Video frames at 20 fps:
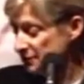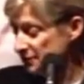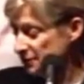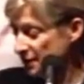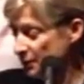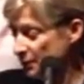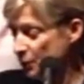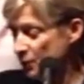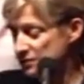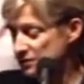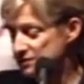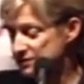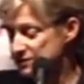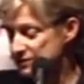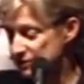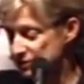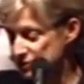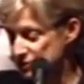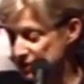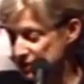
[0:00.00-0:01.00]
I want to
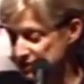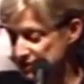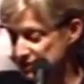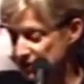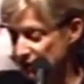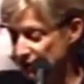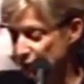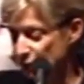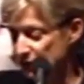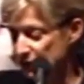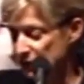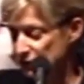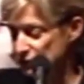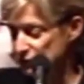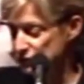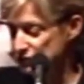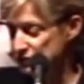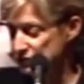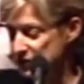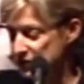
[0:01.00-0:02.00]
suggest that if we
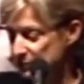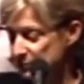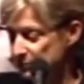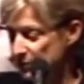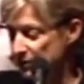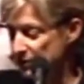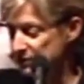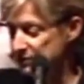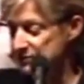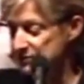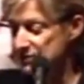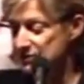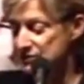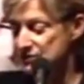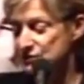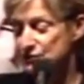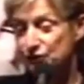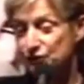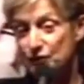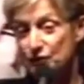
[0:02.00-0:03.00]
understand bodies as
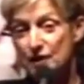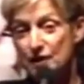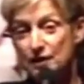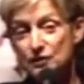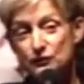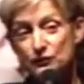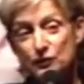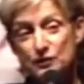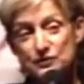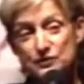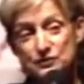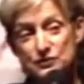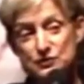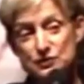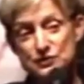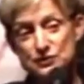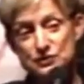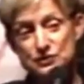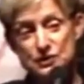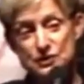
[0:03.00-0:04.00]
defined, for
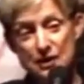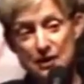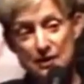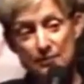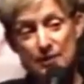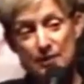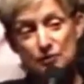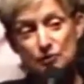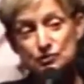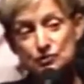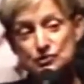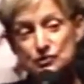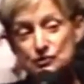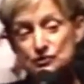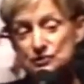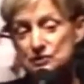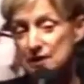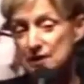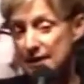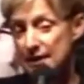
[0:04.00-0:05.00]
instance, by their
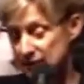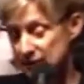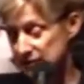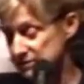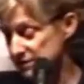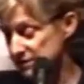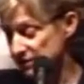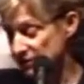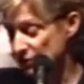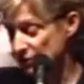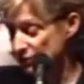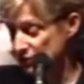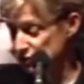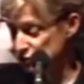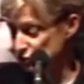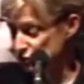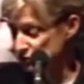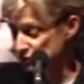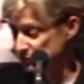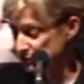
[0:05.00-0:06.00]
sociality, their
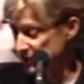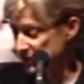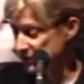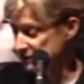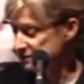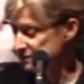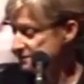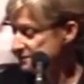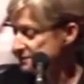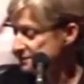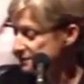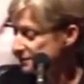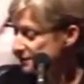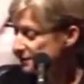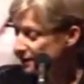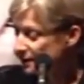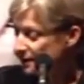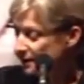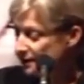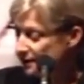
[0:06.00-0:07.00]
interdependency,
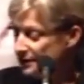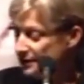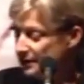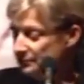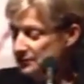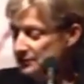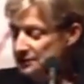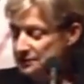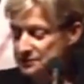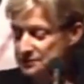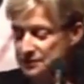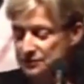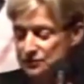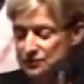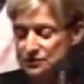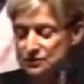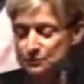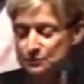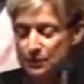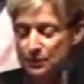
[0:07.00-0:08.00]
that means that
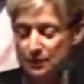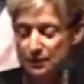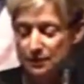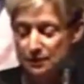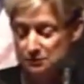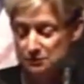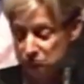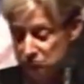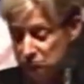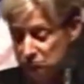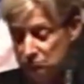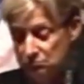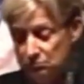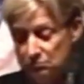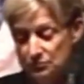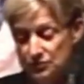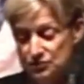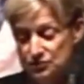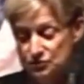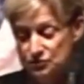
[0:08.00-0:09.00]
this body
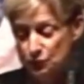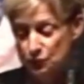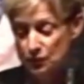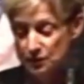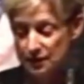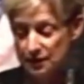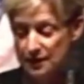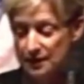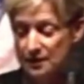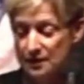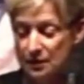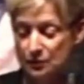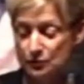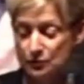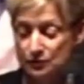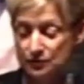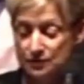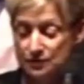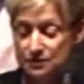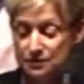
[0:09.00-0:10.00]
this one cannot
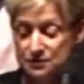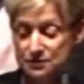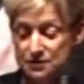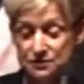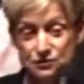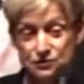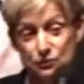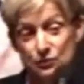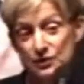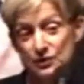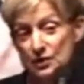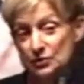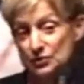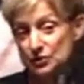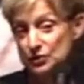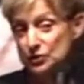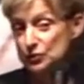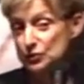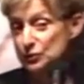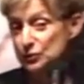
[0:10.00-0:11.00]
really exist without
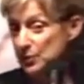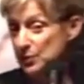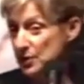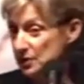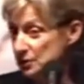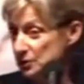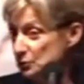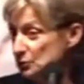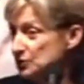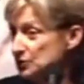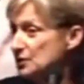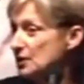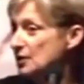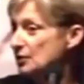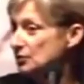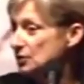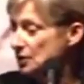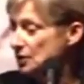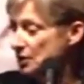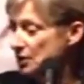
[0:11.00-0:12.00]
another body, without
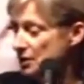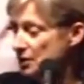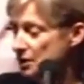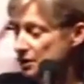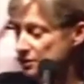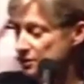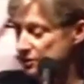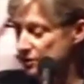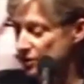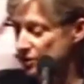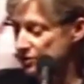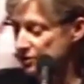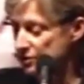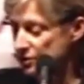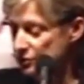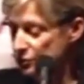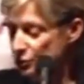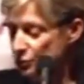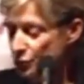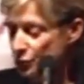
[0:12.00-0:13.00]
an,
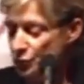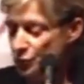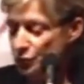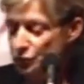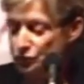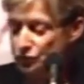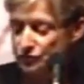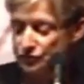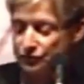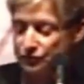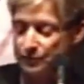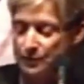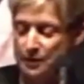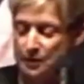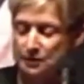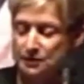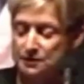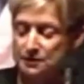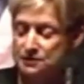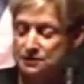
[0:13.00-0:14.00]
another world of
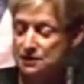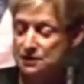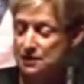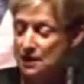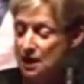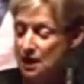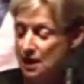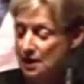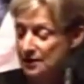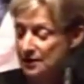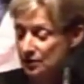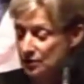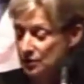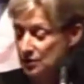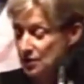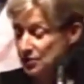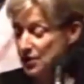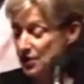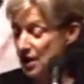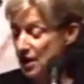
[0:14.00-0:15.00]
bodies. The I,
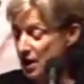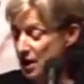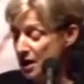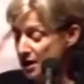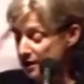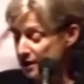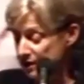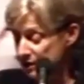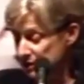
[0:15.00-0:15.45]
the I,